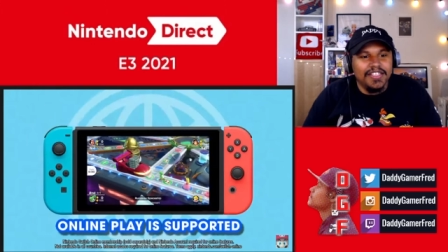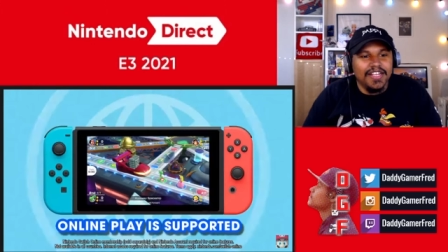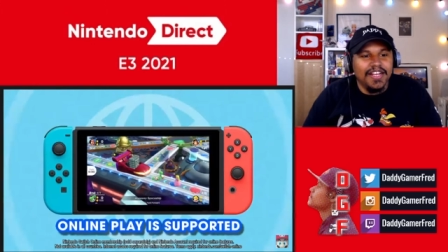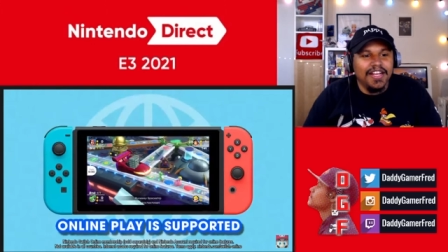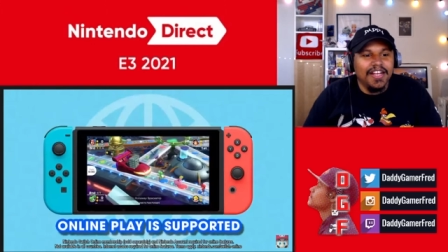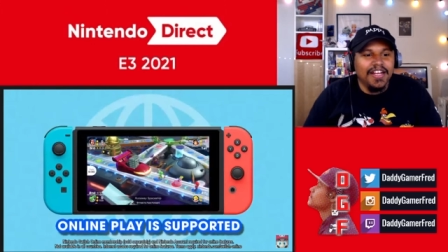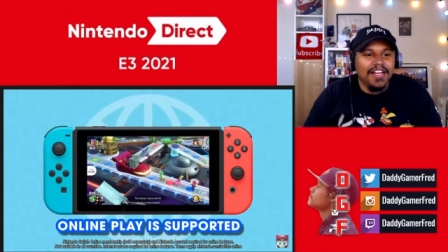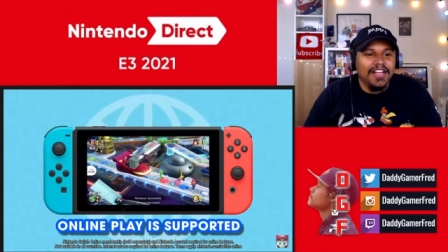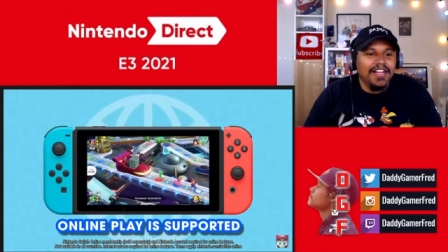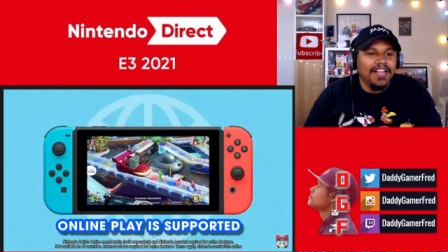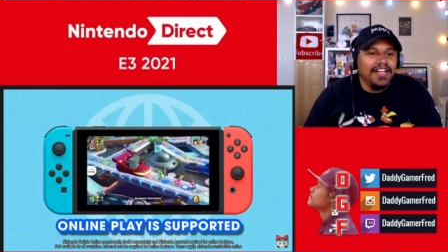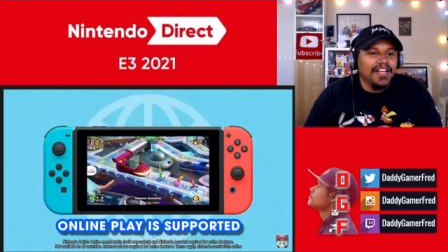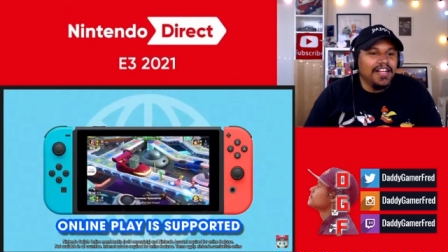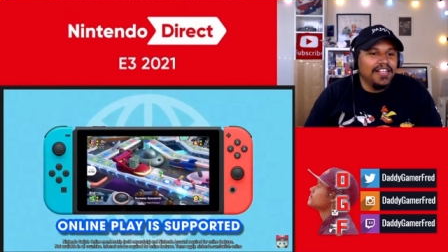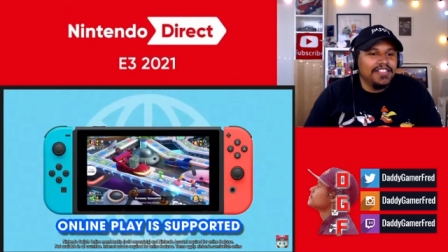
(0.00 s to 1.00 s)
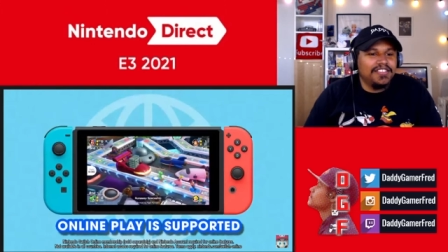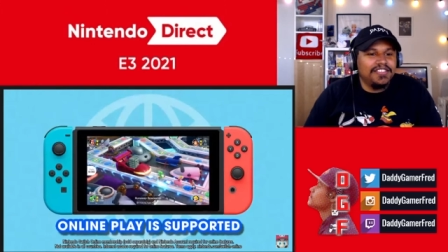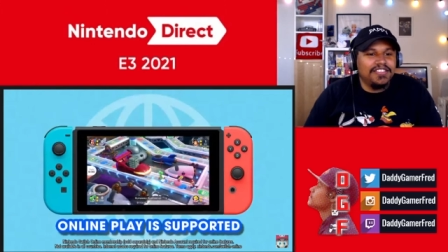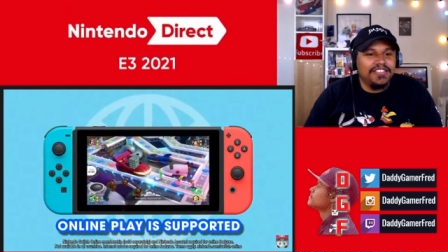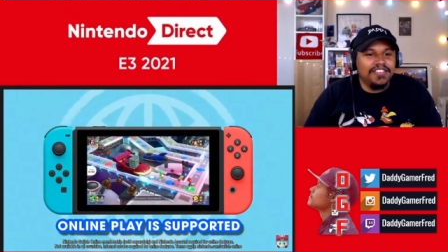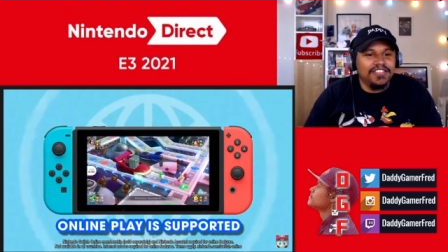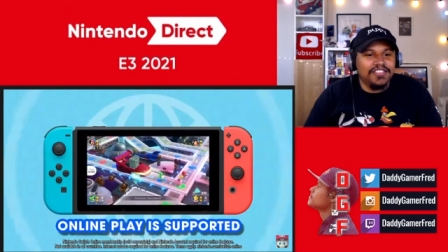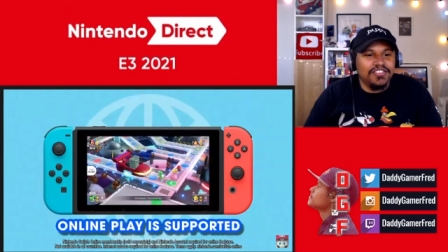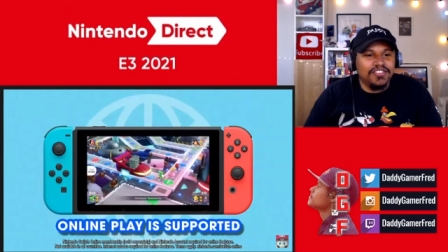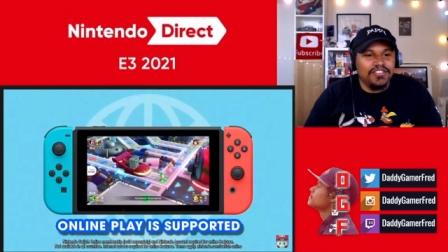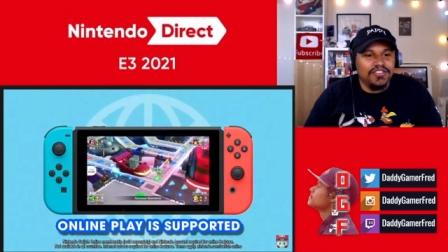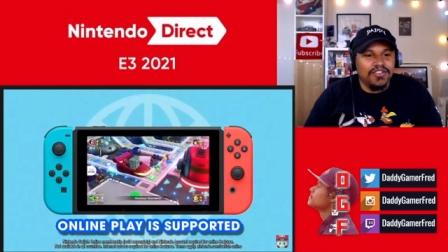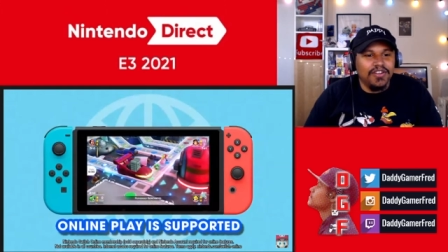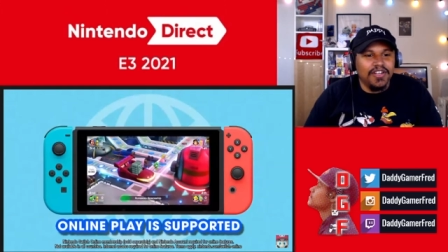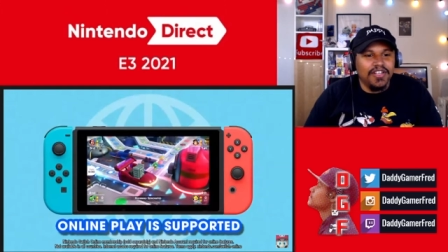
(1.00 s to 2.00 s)
favor. All game modes
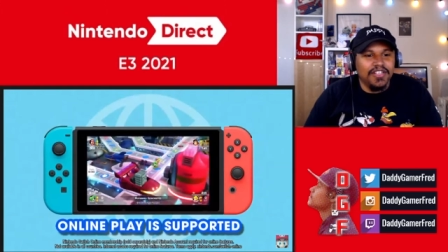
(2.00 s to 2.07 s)
work